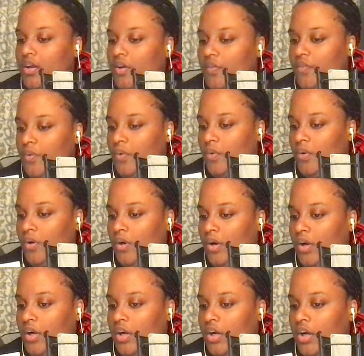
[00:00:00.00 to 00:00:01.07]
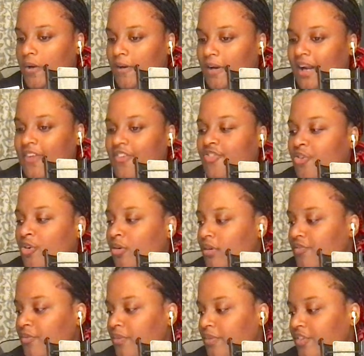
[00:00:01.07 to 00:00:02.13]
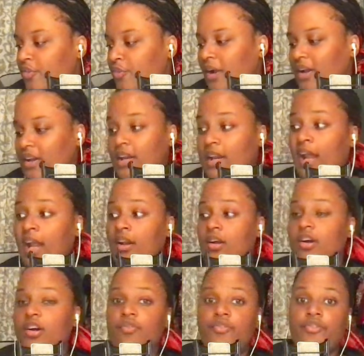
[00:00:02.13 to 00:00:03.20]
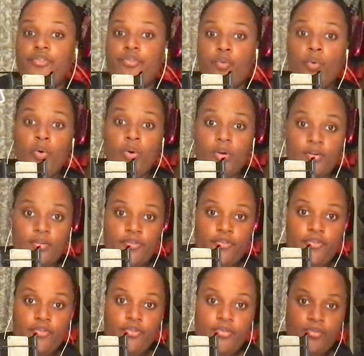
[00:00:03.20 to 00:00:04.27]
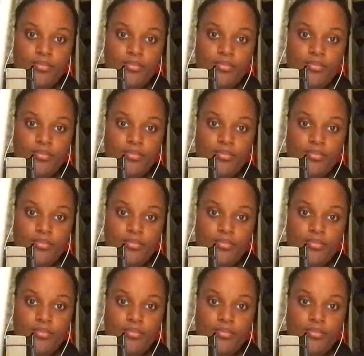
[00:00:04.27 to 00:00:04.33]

for current external influences, we got Knight of Swords.